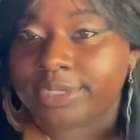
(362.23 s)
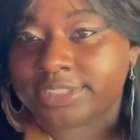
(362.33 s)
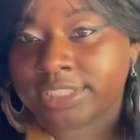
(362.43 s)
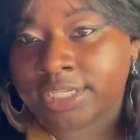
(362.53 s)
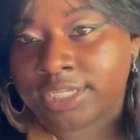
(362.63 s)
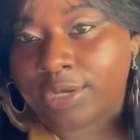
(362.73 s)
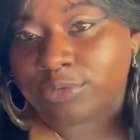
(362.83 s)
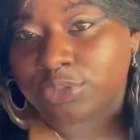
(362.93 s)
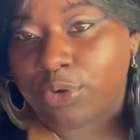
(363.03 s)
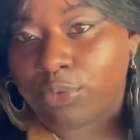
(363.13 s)
They said that they
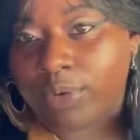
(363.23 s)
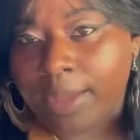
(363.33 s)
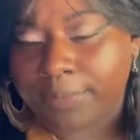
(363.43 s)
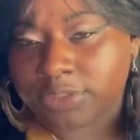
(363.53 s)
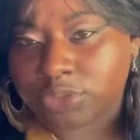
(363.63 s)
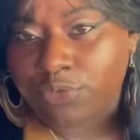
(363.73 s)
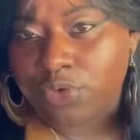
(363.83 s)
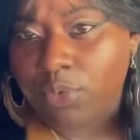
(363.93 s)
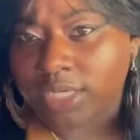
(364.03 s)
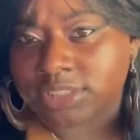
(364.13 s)
was gonna wrap it. So
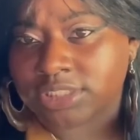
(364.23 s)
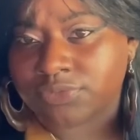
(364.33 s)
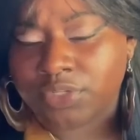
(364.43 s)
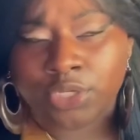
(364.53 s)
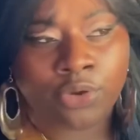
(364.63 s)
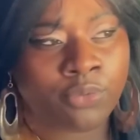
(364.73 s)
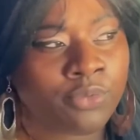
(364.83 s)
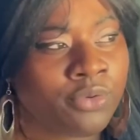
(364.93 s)
watching this video,